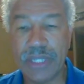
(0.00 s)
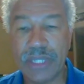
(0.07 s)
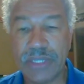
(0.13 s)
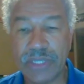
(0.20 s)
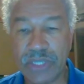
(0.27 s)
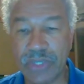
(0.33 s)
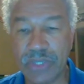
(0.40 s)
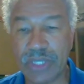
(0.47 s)

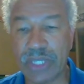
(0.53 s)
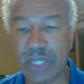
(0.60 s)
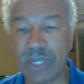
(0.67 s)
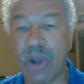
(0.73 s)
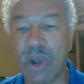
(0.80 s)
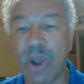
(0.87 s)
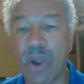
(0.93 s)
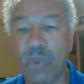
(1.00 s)
so that the
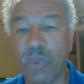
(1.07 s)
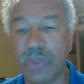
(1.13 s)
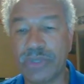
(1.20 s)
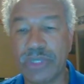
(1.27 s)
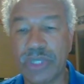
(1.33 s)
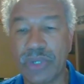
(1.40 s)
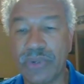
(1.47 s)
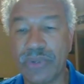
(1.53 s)
car will
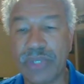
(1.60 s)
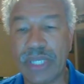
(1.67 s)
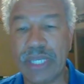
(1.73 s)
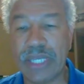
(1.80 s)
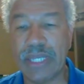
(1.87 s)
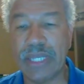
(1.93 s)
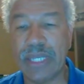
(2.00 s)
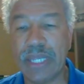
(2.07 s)
turn
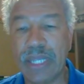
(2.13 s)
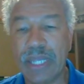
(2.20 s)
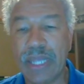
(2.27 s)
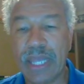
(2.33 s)
in